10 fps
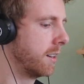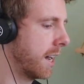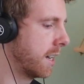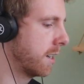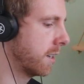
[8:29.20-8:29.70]

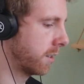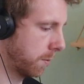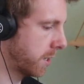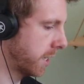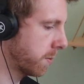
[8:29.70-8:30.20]
They,
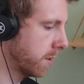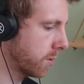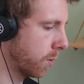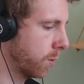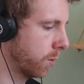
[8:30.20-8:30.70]
the
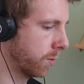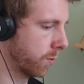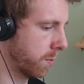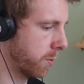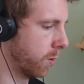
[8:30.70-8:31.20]
participants
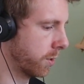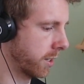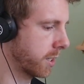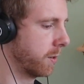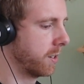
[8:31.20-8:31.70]
all
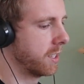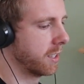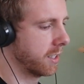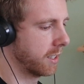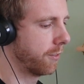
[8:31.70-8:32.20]
reported
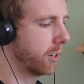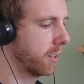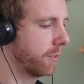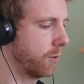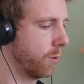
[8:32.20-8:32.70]
experiencing
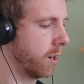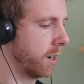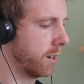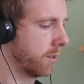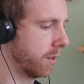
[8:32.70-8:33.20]
significantly
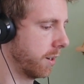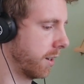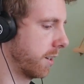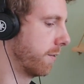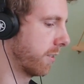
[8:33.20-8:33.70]
fewer
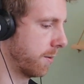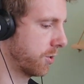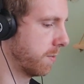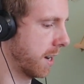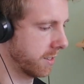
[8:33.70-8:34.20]

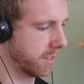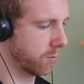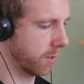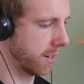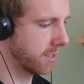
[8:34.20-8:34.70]
inflammatory bowel
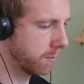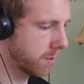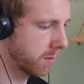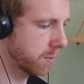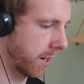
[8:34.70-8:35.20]
disease related
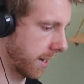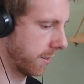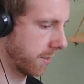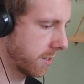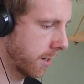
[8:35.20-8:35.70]
symptoms by the
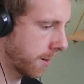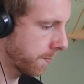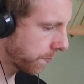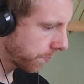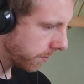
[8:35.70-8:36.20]
end of the study.
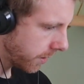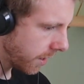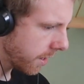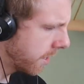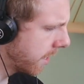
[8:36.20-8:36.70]

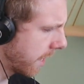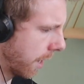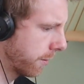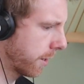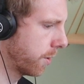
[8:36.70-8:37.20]

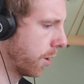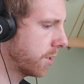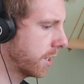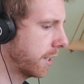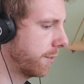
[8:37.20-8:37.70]
However, there were no
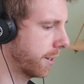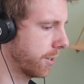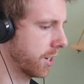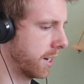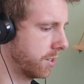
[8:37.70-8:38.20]

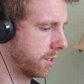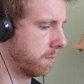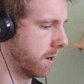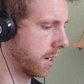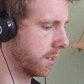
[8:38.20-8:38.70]
significant changes
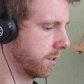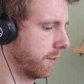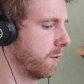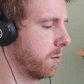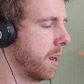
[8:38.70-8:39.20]
in markers
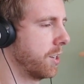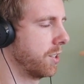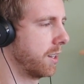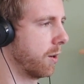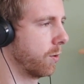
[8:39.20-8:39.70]
of
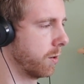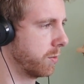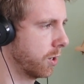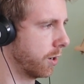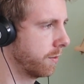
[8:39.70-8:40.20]
inflammation that were
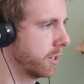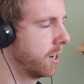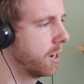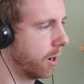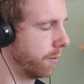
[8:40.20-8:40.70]
observed.
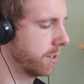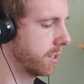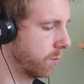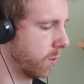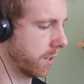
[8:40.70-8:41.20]

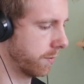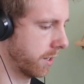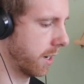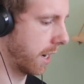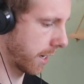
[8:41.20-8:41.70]
Obviously, one of
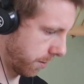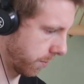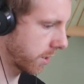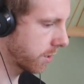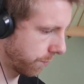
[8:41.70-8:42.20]
the
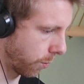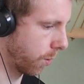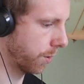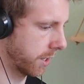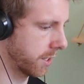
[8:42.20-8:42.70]
arguments
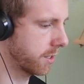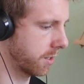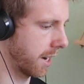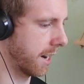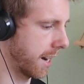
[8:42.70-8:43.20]
for this
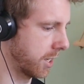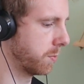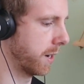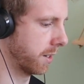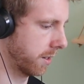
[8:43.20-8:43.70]
diet
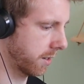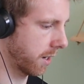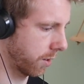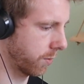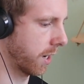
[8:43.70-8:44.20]
has been
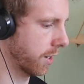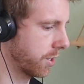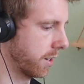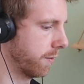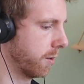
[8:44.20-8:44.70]
a
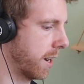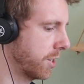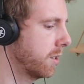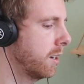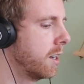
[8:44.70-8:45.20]
reduction in
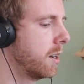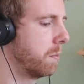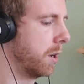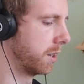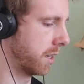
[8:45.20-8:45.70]
inflammation,
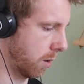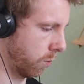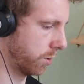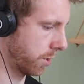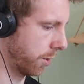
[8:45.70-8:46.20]
but there
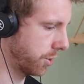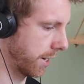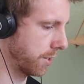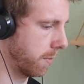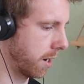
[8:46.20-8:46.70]
was no
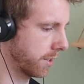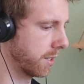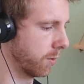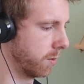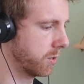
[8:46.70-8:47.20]
change in
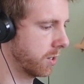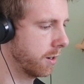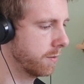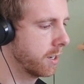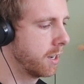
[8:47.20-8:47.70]
markers that were
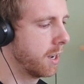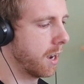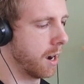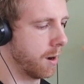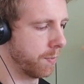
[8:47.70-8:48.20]
observed.
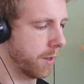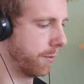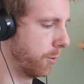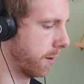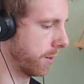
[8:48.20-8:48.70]
Um,
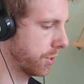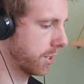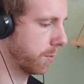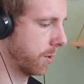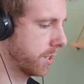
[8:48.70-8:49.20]
a few other
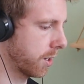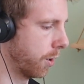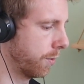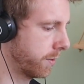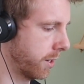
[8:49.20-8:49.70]
interesting points
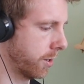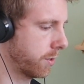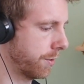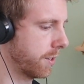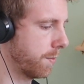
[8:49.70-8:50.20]
of
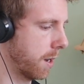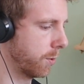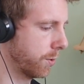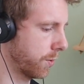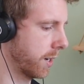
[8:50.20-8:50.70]
those 15
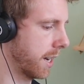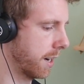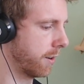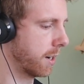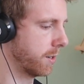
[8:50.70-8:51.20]
people, three
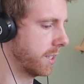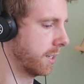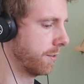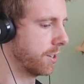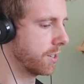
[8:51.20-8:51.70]
had vitamin
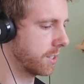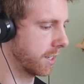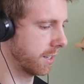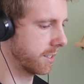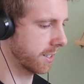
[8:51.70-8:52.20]
D
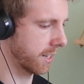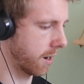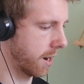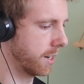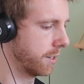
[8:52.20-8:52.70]
deficiency and six
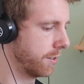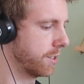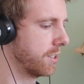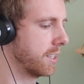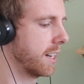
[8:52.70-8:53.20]
had iron
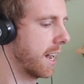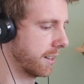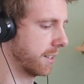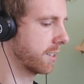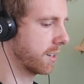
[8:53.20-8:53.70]
deficiency
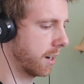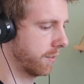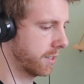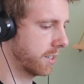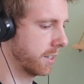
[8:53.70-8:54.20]
at the start
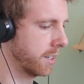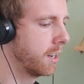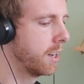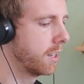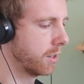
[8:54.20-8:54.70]
of the
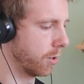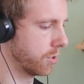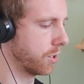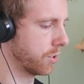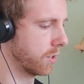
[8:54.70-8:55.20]
study.
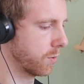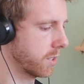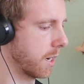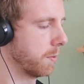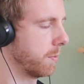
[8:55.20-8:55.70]
Those nutrients were
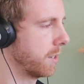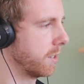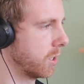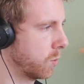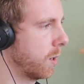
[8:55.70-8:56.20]

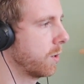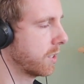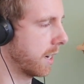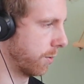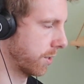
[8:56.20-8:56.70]
supplemented as well,
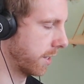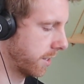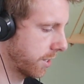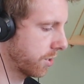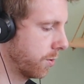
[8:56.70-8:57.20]
so that was an
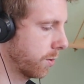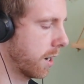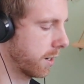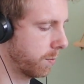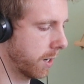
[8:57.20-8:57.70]
additional
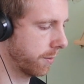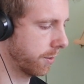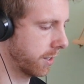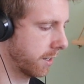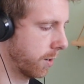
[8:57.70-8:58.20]
kind of
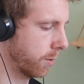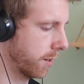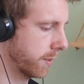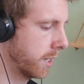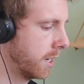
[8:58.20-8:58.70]
benefit that they were
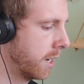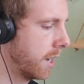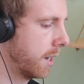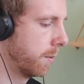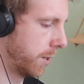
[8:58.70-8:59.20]
given.
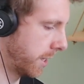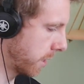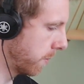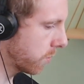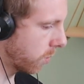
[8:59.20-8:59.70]

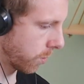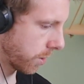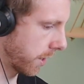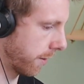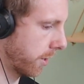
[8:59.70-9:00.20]
Participants were
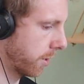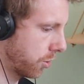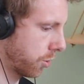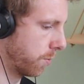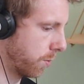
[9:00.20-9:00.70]
also
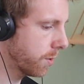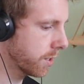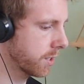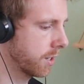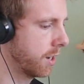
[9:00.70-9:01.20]
given two
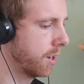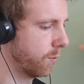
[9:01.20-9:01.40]
books.